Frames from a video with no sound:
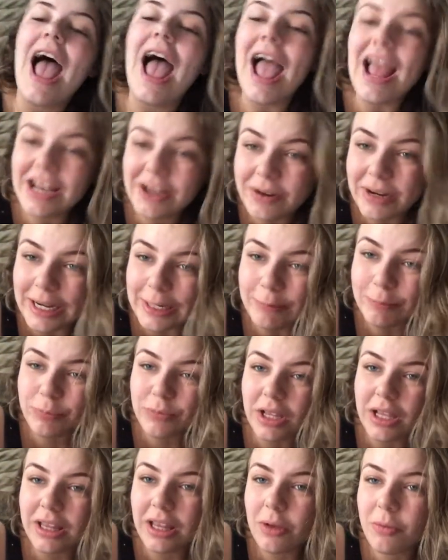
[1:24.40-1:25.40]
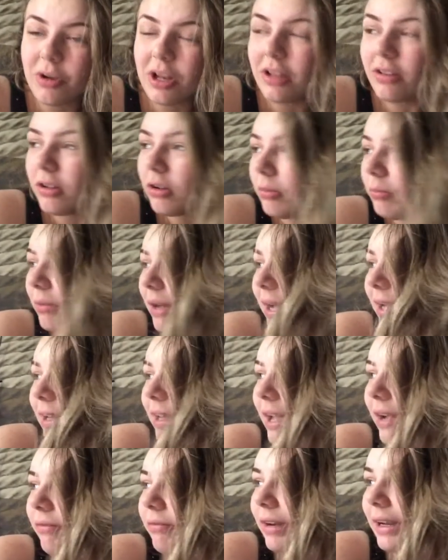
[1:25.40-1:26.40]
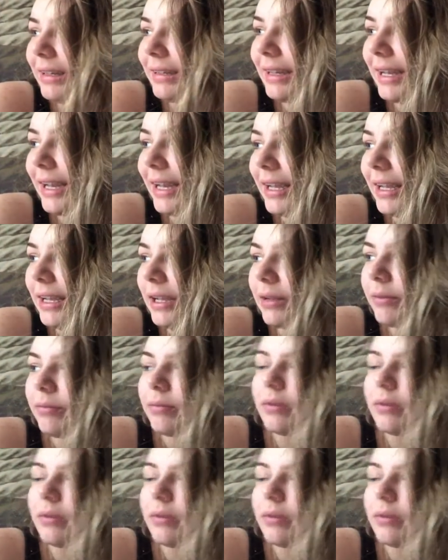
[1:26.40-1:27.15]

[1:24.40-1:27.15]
Anyway, and then we need to come back and get ready.